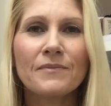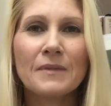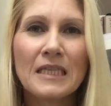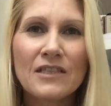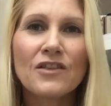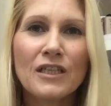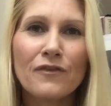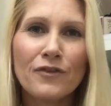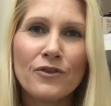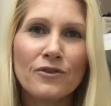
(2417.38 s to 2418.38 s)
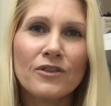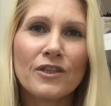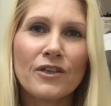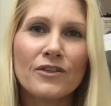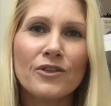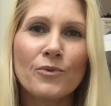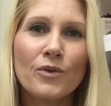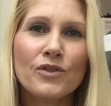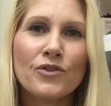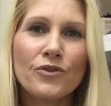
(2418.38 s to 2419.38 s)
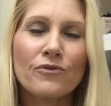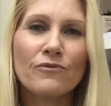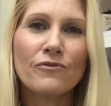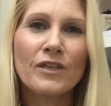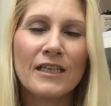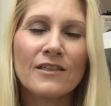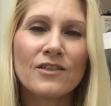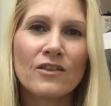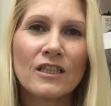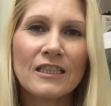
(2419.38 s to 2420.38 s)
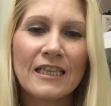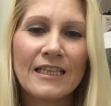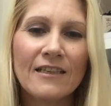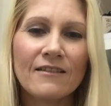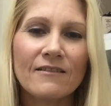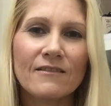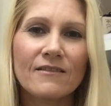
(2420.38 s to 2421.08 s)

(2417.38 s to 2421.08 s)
But that's only if you want to really solidly